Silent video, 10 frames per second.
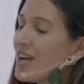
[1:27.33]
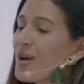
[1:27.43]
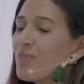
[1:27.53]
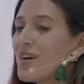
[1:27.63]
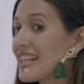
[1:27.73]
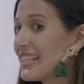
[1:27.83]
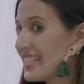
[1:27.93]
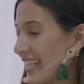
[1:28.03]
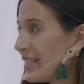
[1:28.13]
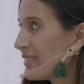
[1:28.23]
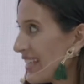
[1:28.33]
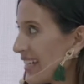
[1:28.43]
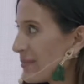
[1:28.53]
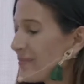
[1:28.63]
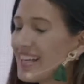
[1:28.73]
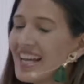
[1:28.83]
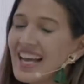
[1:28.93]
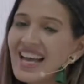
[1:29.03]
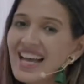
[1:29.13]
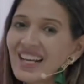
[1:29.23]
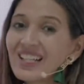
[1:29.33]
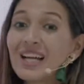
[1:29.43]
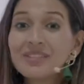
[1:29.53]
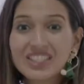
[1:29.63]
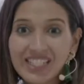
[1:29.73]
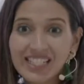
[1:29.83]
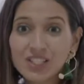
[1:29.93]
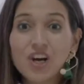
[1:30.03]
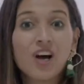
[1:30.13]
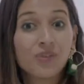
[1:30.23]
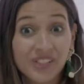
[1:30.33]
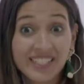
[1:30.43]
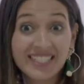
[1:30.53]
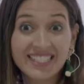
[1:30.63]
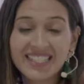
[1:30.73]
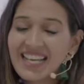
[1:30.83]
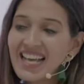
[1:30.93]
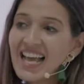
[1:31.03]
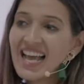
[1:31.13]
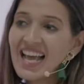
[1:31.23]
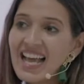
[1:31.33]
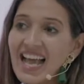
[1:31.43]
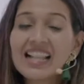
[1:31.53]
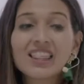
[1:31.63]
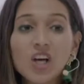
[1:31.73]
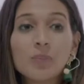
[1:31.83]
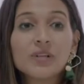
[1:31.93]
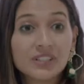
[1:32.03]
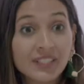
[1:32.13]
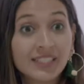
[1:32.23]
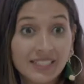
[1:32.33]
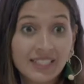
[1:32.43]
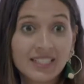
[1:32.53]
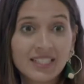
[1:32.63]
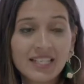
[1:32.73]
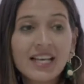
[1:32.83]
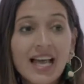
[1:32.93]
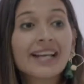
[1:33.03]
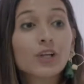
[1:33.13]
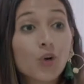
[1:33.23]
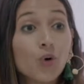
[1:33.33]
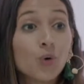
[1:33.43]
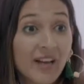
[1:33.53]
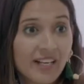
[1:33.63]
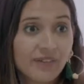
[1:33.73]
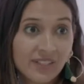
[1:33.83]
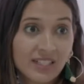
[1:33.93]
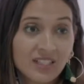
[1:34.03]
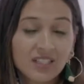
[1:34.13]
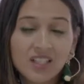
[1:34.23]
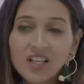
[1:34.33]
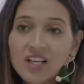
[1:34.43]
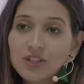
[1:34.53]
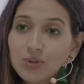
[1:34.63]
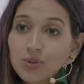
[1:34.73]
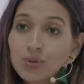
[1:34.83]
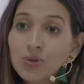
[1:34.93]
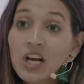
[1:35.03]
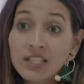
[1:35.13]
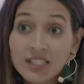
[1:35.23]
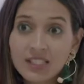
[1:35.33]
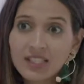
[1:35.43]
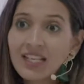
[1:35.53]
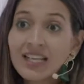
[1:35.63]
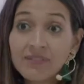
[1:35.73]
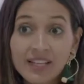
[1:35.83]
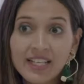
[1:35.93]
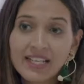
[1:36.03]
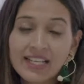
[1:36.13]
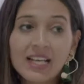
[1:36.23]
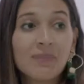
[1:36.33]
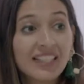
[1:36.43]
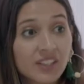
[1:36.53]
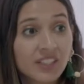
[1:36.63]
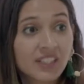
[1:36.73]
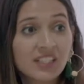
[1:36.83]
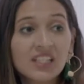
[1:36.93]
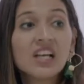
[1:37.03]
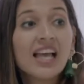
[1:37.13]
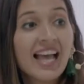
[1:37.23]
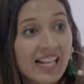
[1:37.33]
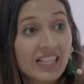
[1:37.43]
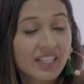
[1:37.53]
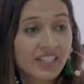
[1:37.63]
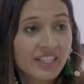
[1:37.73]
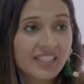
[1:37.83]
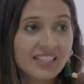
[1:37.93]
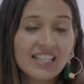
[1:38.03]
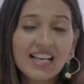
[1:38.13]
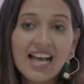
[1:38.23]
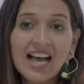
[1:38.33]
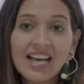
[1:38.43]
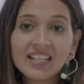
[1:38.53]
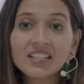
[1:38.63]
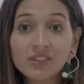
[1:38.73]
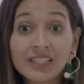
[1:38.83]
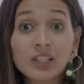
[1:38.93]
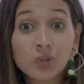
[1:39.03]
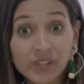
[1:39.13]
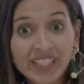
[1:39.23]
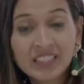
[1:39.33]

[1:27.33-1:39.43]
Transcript: But at the same time, climate change offers health opportunities and co-benefits to us living in a better, healthier, and greener world.